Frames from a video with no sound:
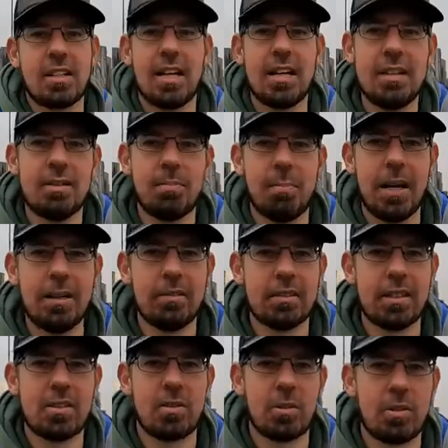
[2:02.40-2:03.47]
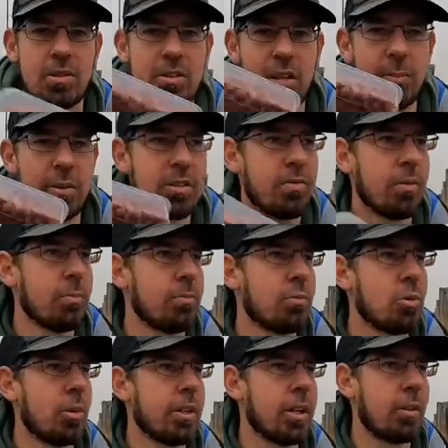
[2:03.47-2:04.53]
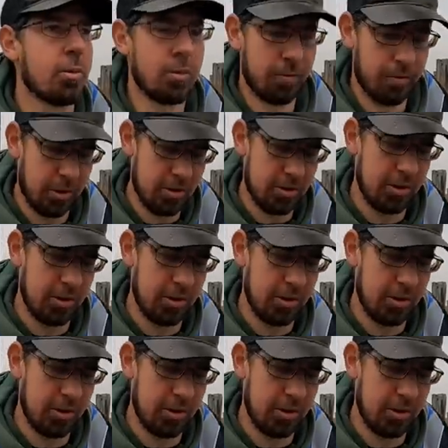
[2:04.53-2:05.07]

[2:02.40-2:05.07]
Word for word: today, but that's not gonna stop us from trying to get onto a few.